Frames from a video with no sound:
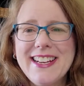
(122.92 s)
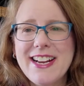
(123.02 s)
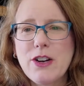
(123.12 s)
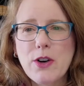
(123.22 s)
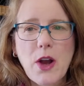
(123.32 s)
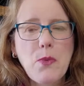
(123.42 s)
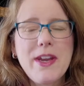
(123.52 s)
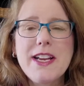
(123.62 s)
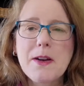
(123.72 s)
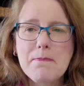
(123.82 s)
out
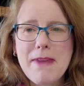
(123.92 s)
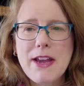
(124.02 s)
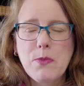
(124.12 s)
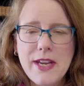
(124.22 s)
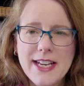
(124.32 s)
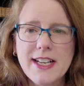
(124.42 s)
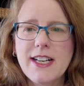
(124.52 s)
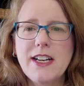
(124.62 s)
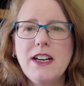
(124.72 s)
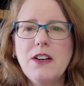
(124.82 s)
week by
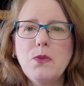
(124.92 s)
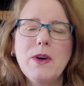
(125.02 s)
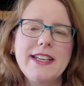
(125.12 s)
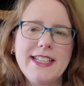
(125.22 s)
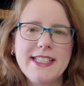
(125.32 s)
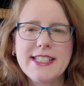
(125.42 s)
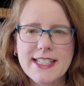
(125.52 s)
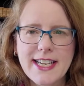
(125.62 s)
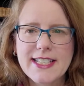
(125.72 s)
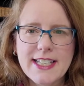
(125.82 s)
week what needs to
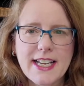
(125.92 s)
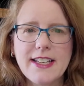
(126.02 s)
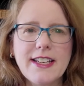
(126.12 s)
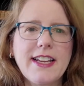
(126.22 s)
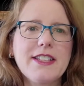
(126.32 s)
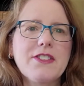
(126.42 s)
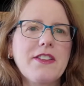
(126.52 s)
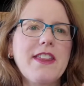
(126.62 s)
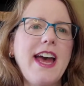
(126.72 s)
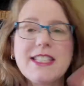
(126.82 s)
get done. And so
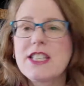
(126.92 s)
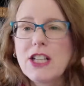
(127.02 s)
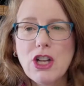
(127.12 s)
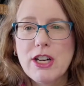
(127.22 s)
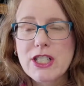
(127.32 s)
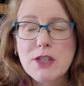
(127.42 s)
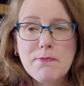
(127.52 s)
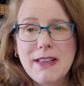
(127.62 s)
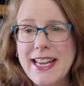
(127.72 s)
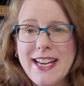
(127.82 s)
that's the launch
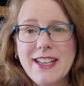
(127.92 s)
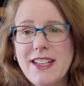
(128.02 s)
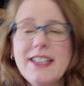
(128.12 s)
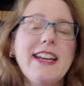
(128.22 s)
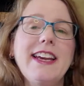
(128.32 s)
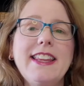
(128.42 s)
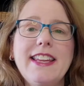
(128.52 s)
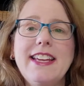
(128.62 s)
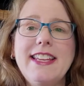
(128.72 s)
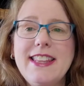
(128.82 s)
plan.
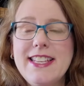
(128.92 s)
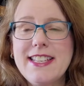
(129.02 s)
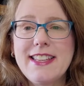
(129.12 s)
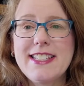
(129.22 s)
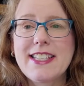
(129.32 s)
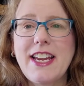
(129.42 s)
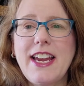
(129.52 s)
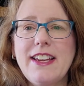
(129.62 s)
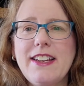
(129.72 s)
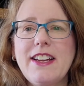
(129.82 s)
And these
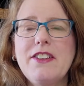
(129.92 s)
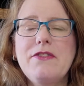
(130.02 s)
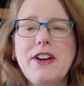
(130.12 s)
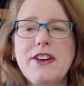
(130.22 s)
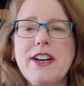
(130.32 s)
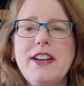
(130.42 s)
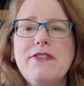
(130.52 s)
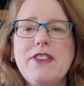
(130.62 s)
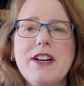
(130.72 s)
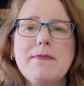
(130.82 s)
can vary
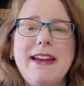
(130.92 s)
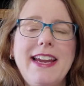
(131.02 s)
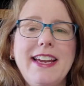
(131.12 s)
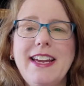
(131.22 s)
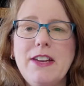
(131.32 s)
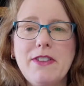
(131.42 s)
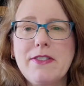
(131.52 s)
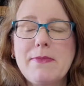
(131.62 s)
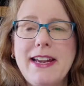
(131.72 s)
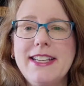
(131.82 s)
from anywhere
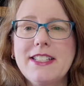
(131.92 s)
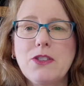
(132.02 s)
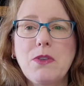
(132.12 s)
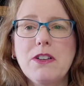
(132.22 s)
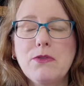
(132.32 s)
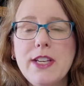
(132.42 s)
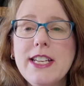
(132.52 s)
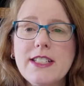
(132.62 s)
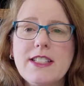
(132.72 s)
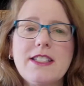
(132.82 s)
from 8 to 12
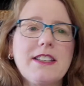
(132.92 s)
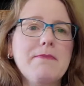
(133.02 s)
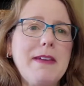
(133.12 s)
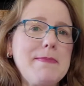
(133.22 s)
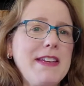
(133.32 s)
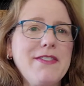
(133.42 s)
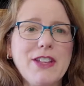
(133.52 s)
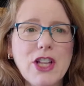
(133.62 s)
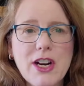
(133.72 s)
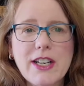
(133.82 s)
weeks, maybe
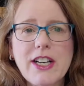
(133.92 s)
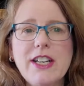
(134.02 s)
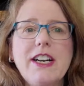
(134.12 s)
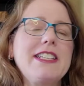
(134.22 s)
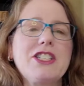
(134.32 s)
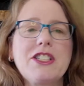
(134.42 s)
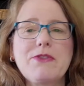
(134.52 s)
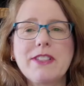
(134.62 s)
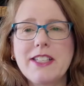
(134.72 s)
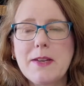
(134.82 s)
even longer. It just
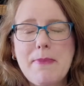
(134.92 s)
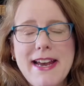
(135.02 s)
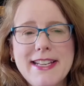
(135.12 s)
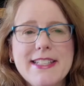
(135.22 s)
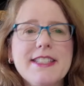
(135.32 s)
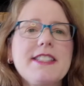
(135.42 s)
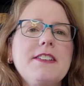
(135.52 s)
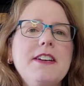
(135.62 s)
really depends